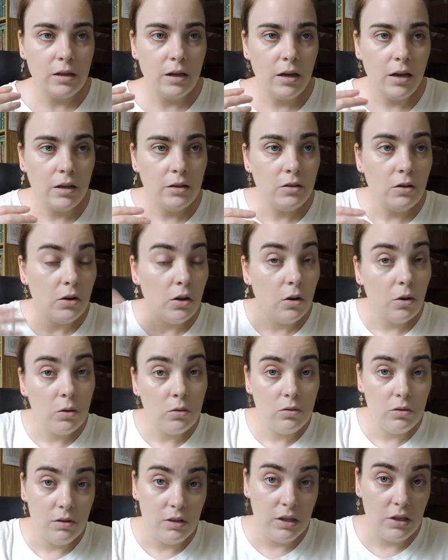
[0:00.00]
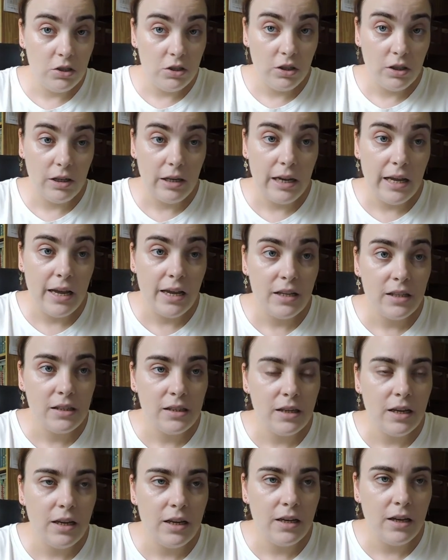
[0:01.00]
I had to go to teach a class
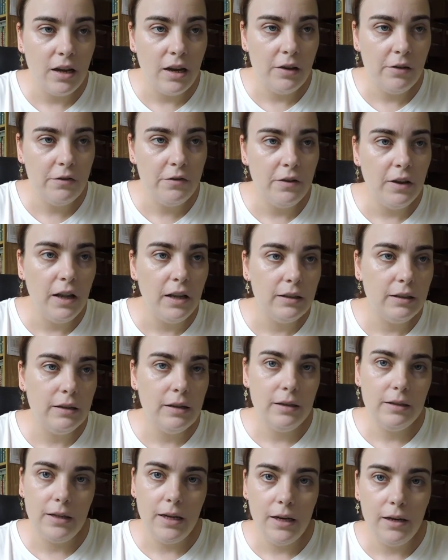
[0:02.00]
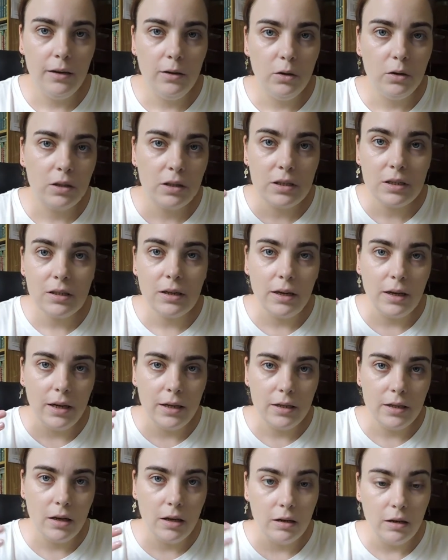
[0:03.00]
and I felt that I looked
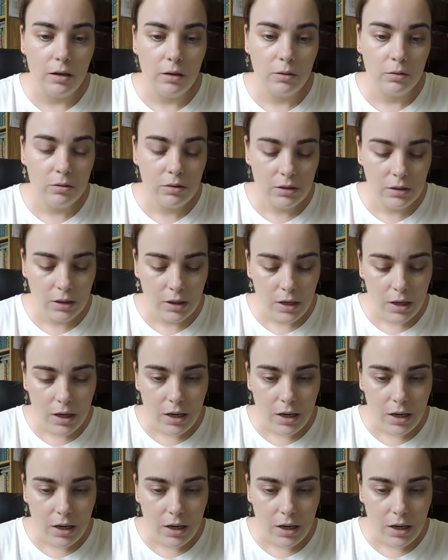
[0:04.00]
like a ghost.